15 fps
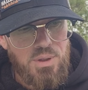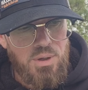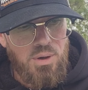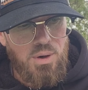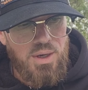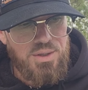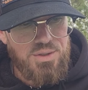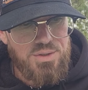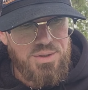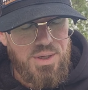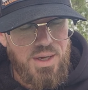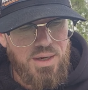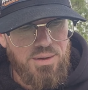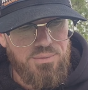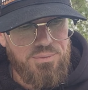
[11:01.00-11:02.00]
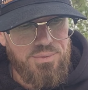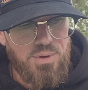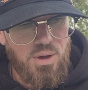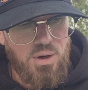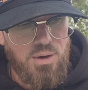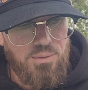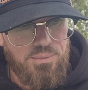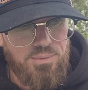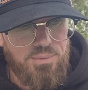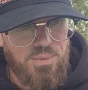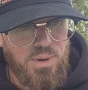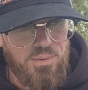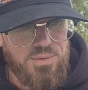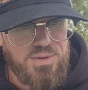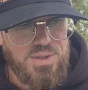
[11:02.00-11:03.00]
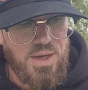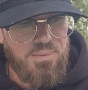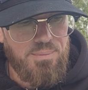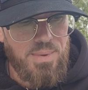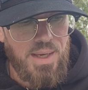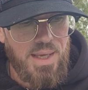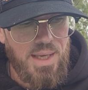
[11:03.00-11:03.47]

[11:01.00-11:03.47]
know, I just kind of thought of off the top of my